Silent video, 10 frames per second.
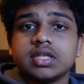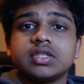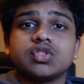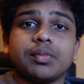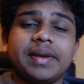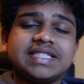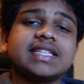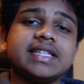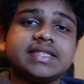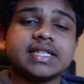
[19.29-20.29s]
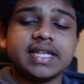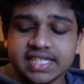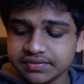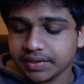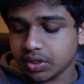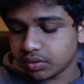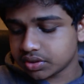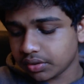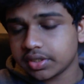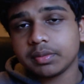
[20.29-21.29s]
So basically, today's video is
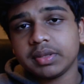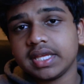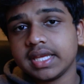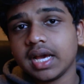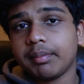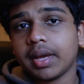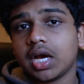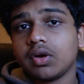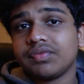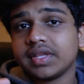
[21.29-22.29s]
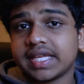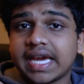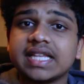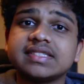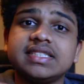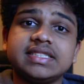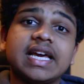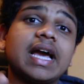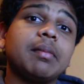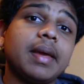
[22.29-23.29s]
going to be about the Galaxy
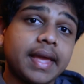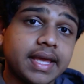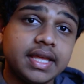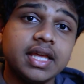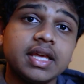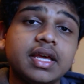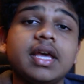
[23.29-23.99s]
Tab A.